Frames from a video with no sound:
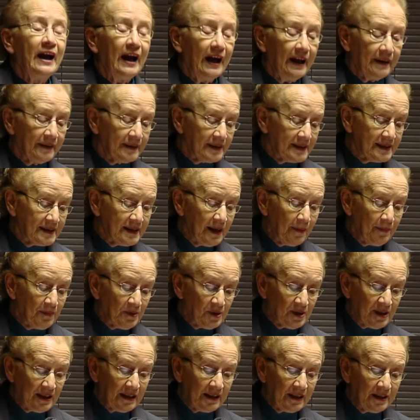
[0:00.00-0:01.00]
and as
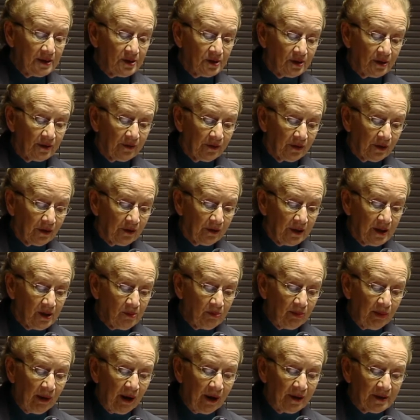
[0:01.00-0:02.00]
deputy leader of the
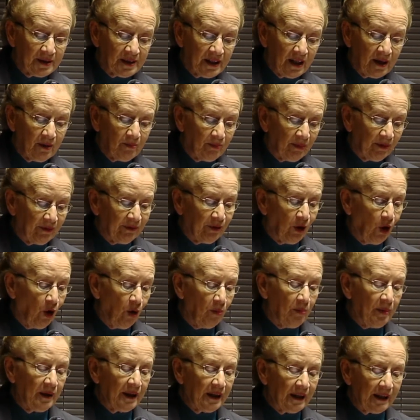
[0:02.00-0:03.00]
Green Party
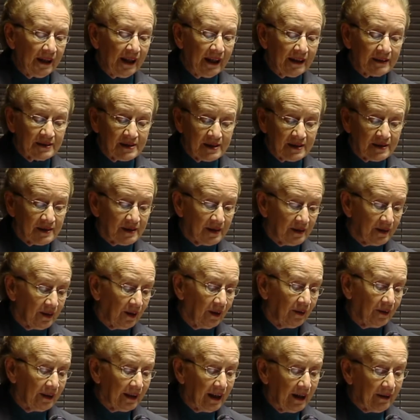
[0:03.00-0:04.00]
before being elected to
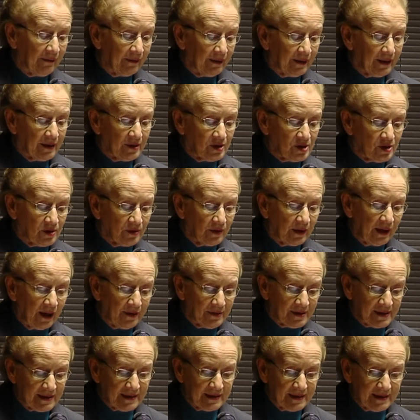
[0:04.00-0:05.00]
Dáil Éireann in
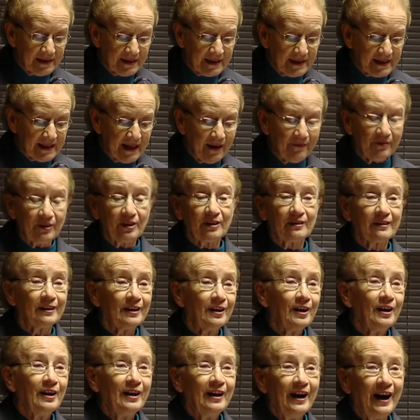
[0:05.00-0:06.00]
2007.
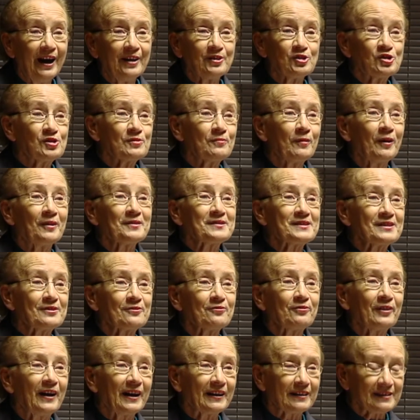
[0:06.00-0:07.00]
And she was, in
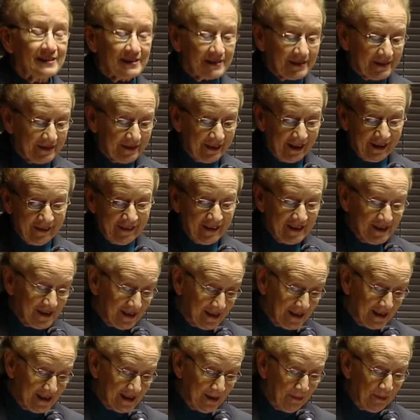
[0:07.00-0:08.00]
fact, and this
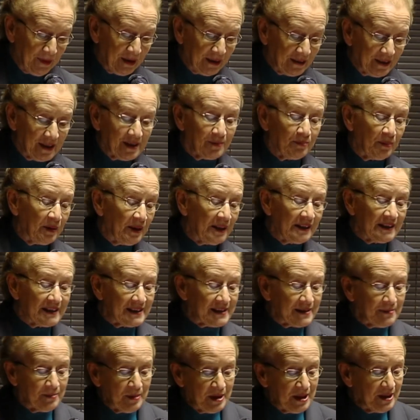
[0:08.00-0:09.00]
is something that appeals
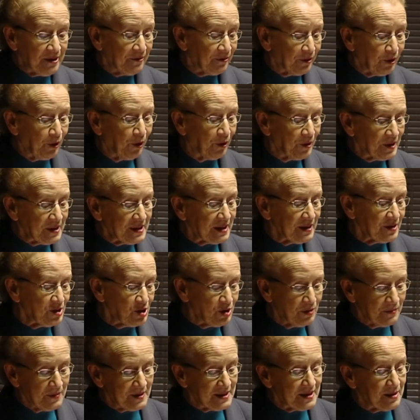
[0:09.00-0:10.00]
to me, of course,
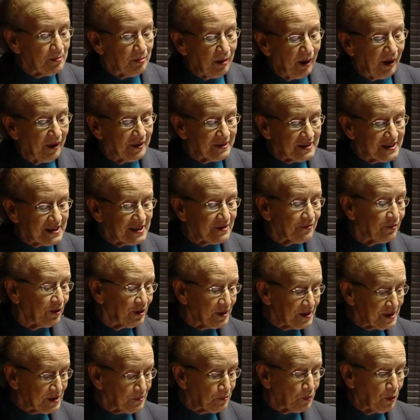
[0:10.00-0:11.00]
she was the party's
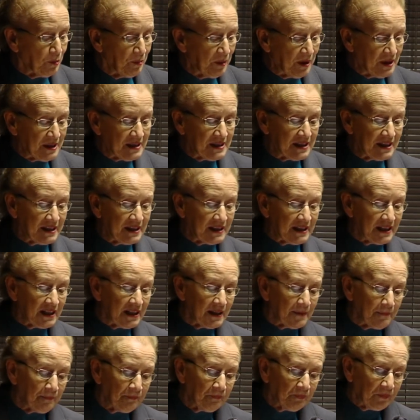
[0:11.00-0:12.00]
first woman
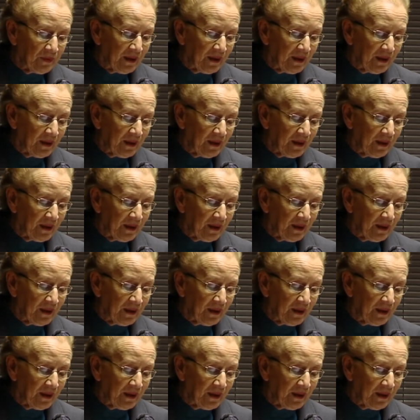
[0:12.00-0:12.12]
TD.